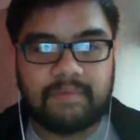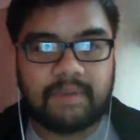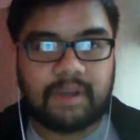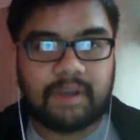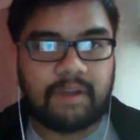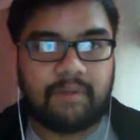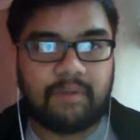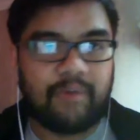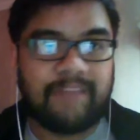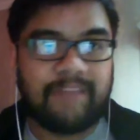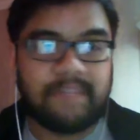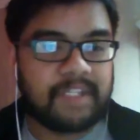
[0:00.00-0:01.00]
I don't know,
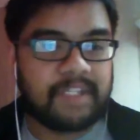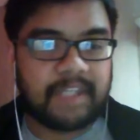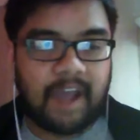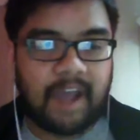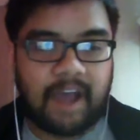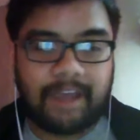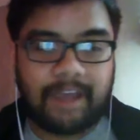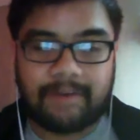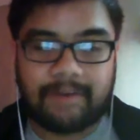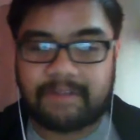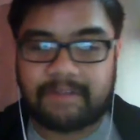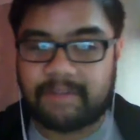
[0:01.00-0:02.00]
Raven Sky
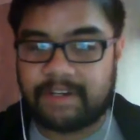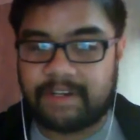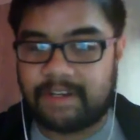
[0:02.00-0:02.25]
or something like that.